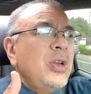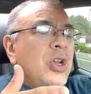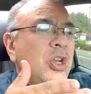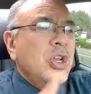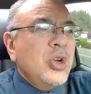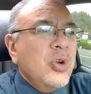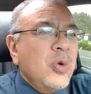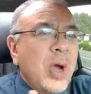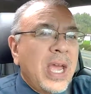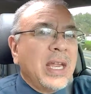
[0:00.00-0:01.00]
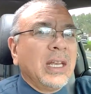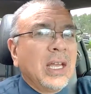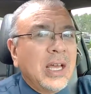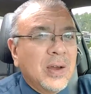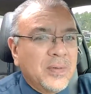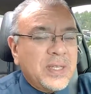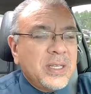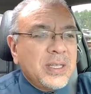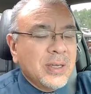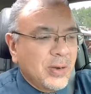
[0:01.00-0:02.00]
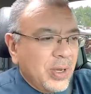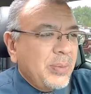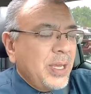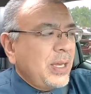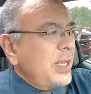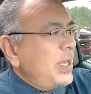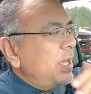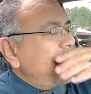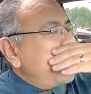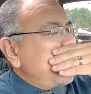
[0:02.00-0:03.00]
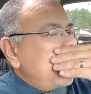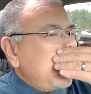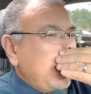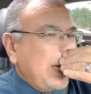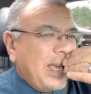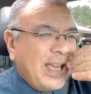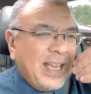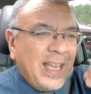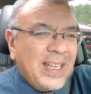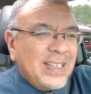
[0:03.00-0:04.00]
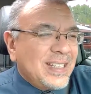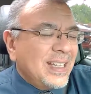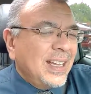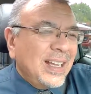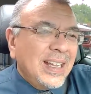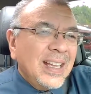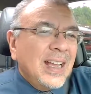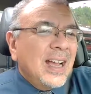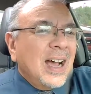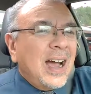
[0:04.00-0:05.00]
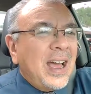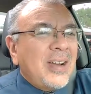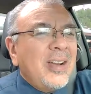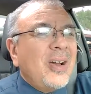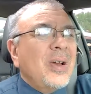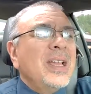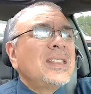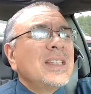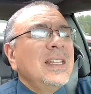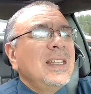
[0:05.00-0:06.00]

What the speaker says: knew and loved. You know what I mean? And I don't know. It's a